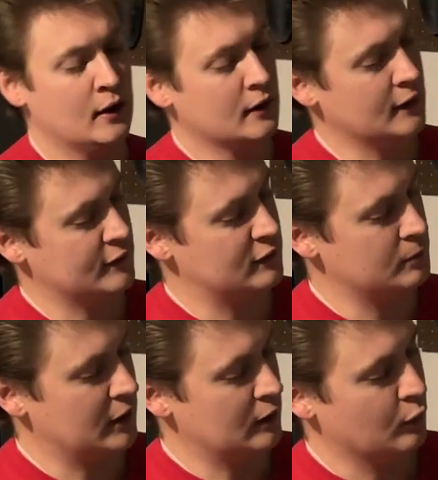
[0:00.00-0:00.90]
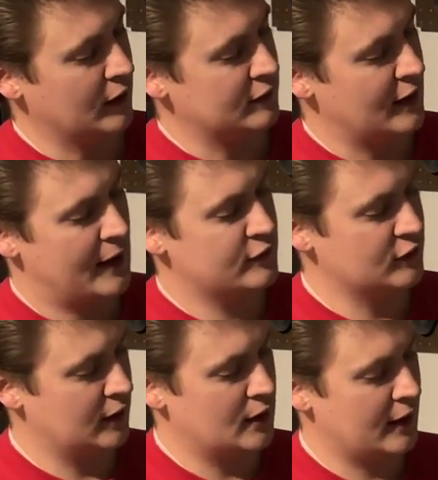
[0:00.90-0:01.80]
needs to be reattached.
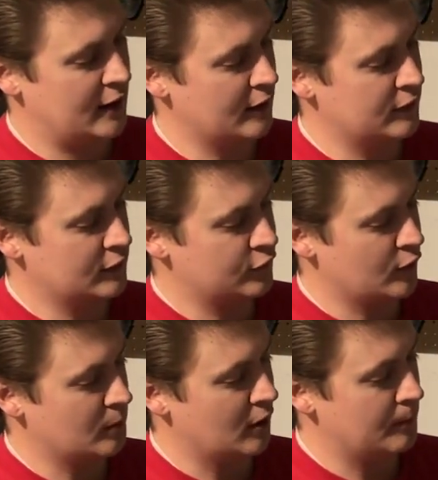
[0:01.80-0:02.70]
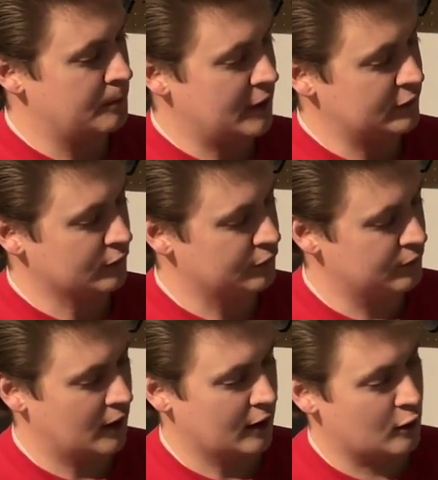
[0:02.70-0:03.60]
Again, I cut this from a piece
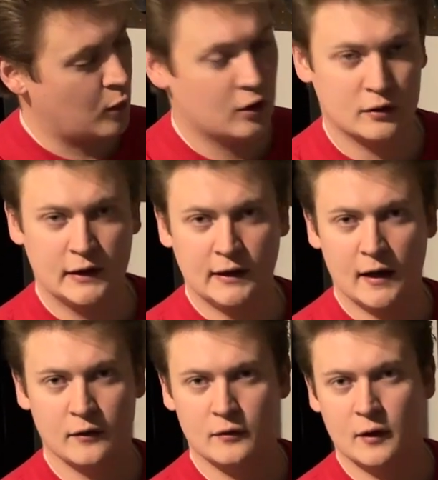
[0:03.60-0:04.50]
of quality leather